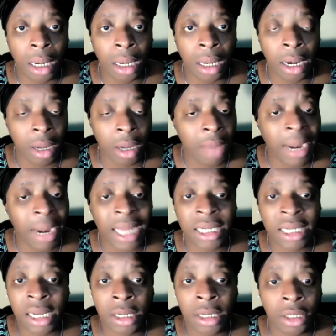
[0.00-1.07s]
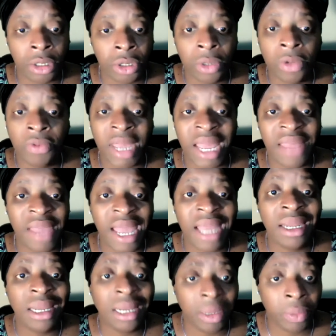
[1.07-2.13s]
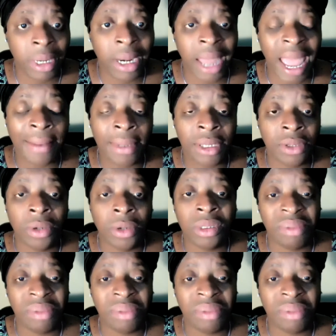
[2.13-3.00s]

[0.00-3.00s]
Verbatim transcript: They're coming out telling the truth that that did really happen to those